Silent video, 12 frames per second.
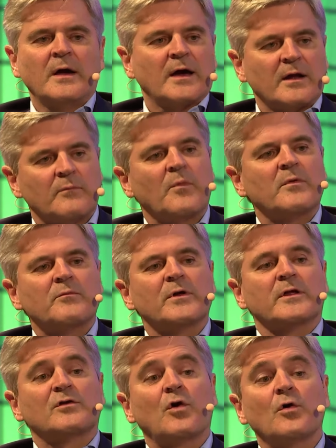kind of
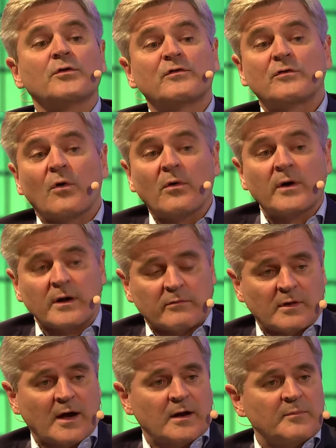really told the story of
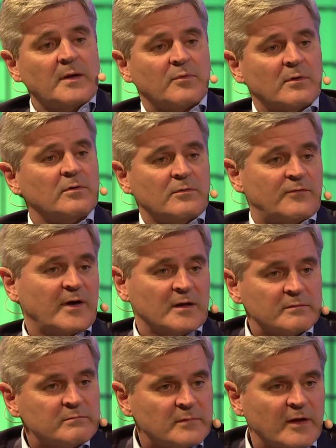a lot of people who
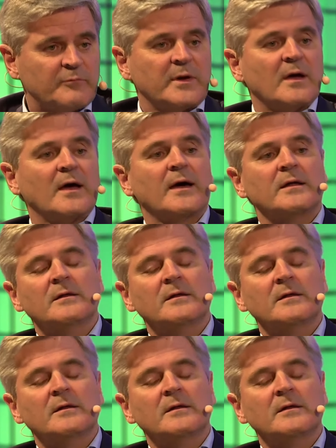felt left behind.